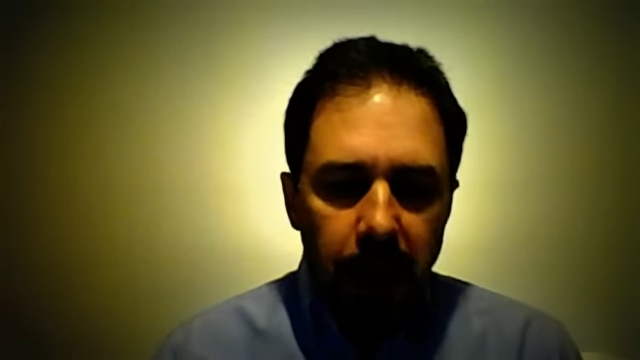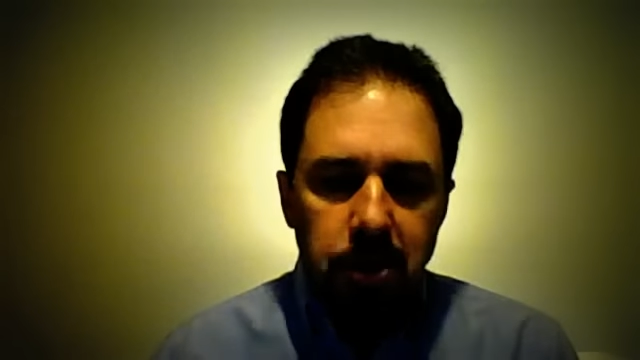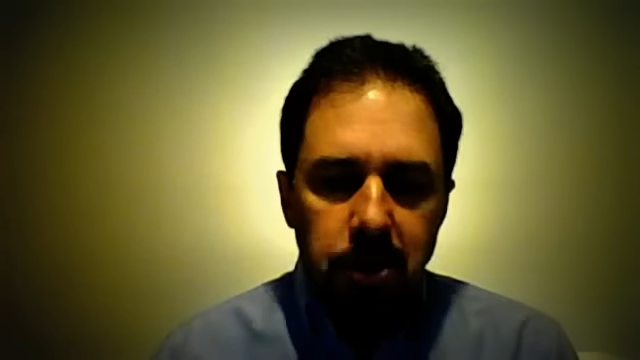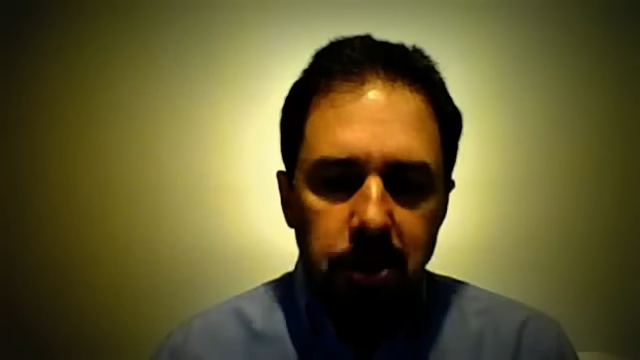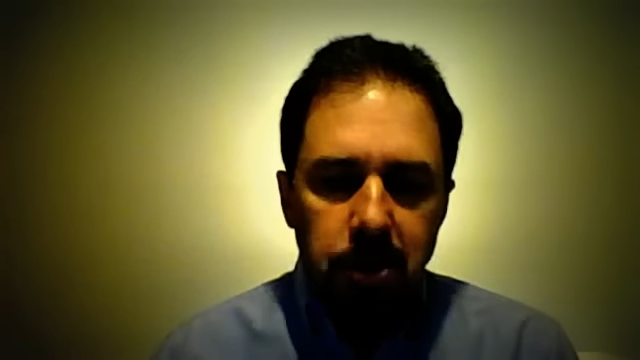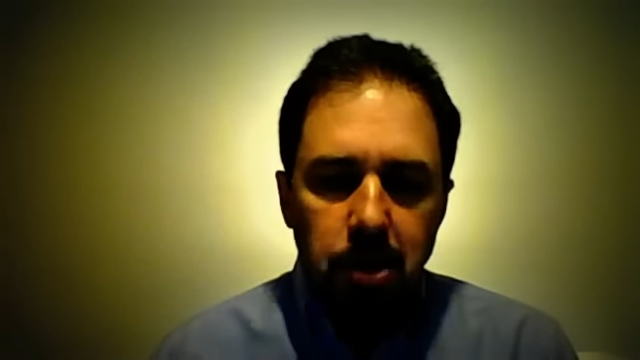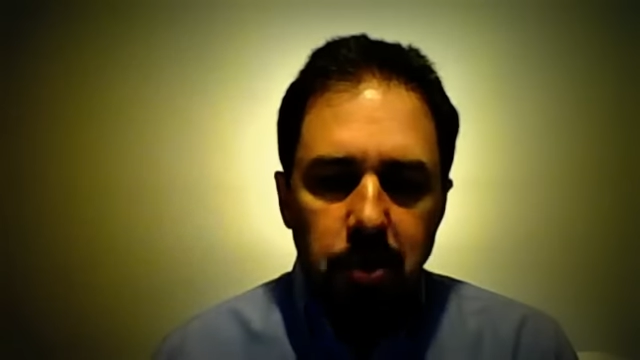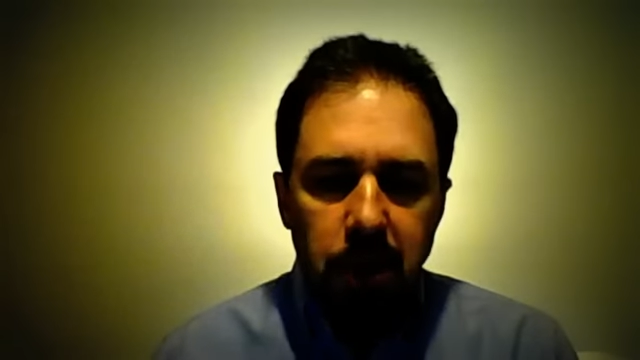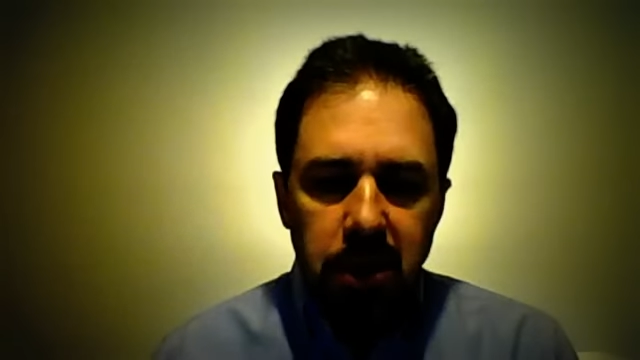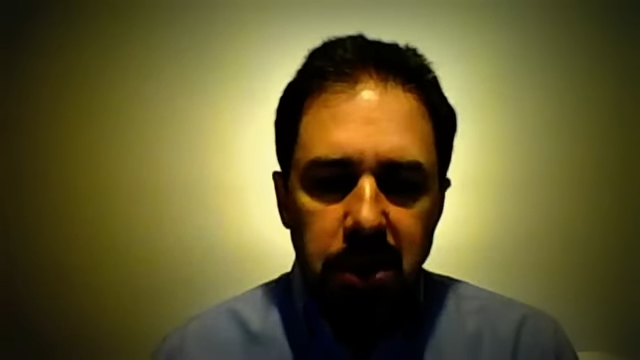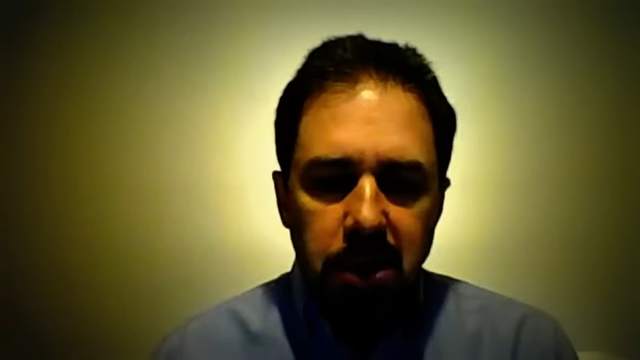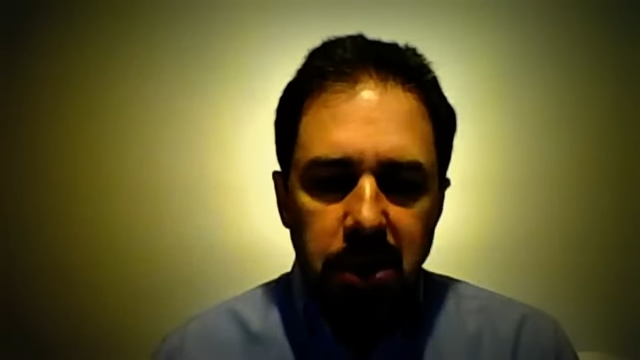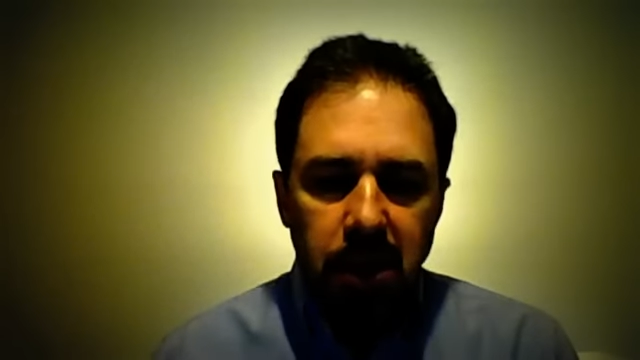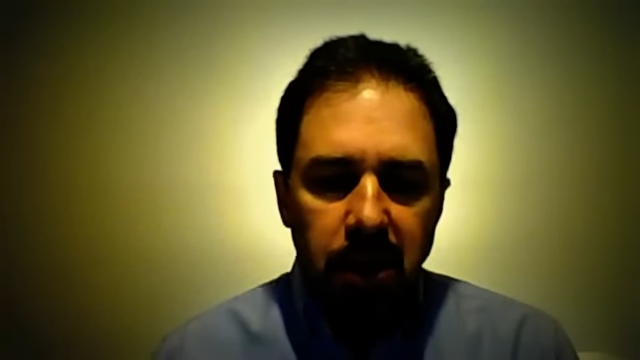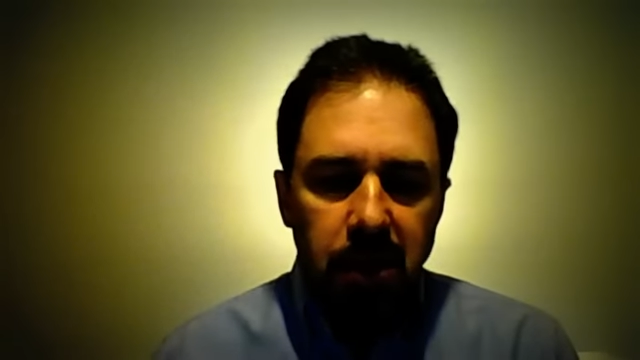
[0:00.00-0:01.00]

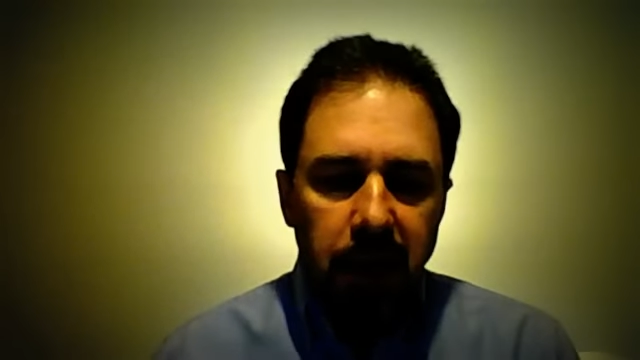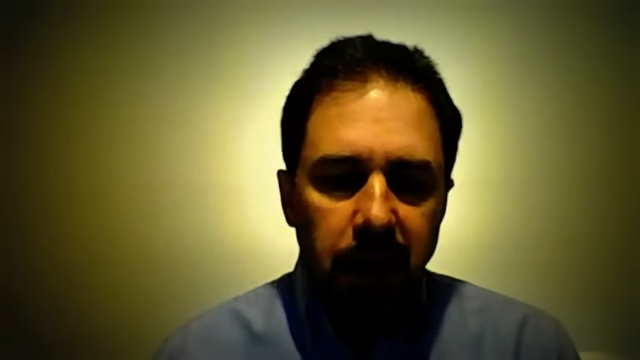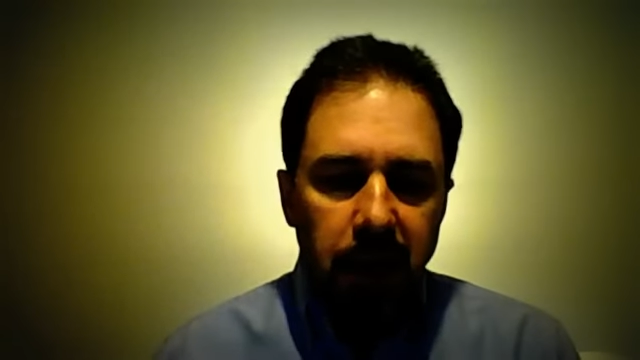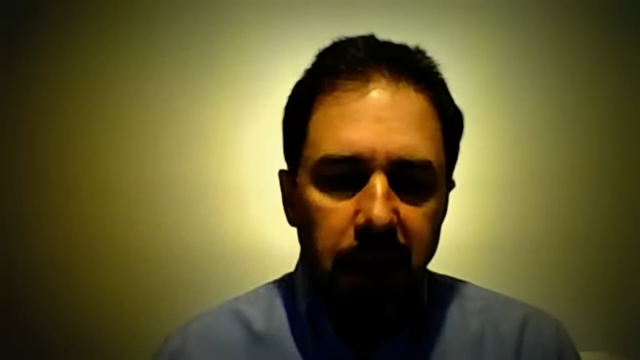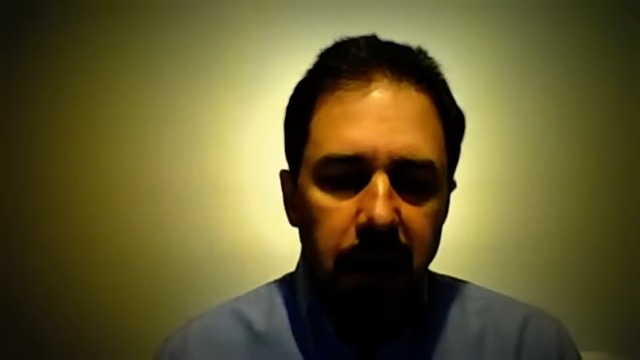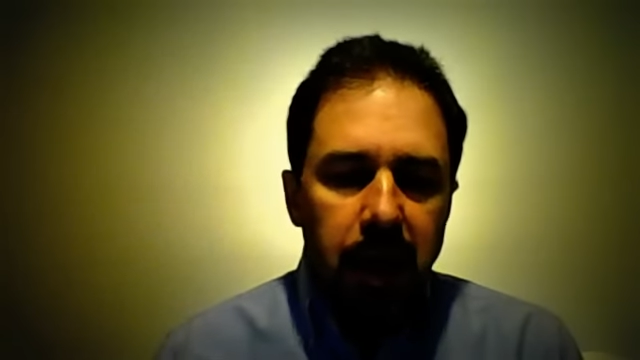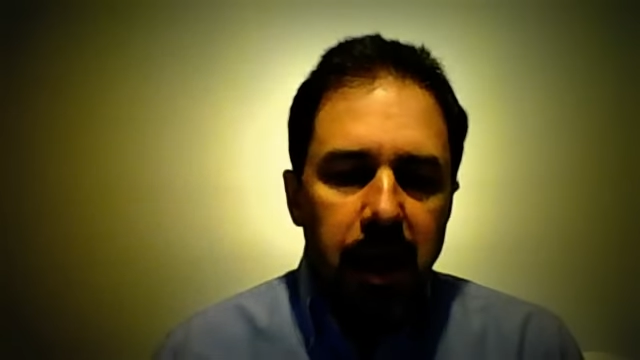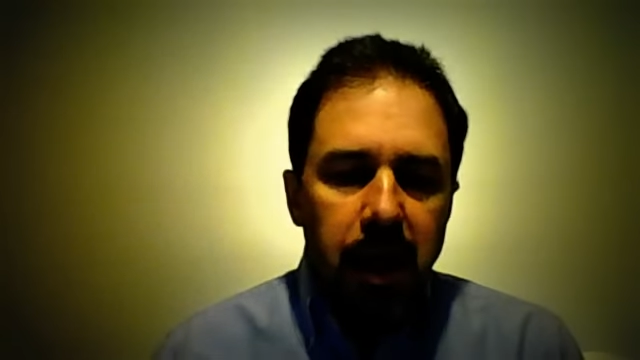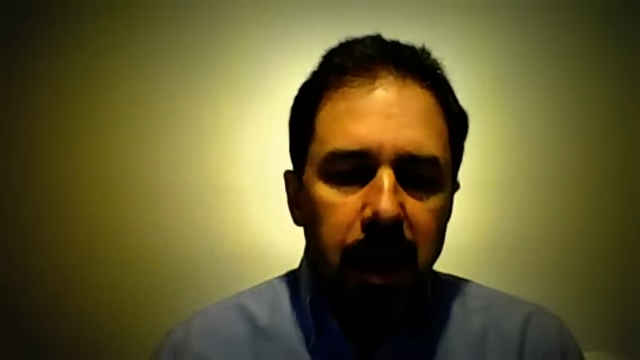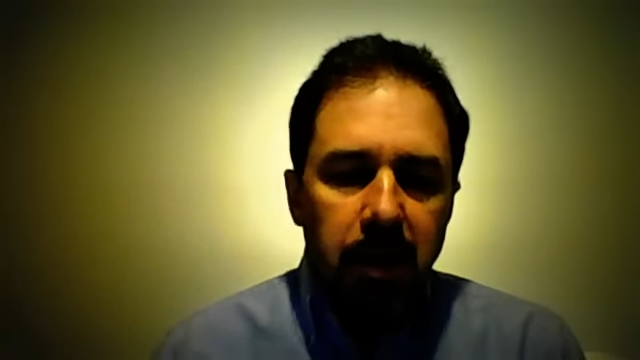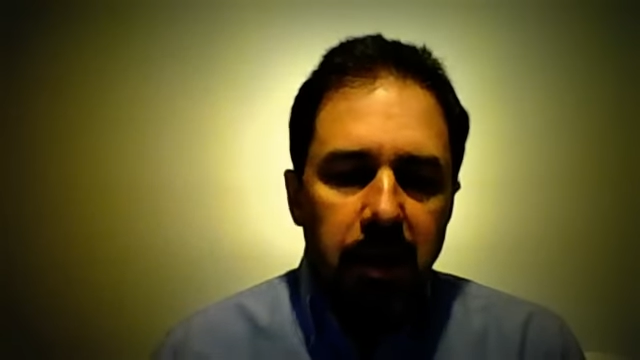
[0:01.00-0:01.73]
Interestingly,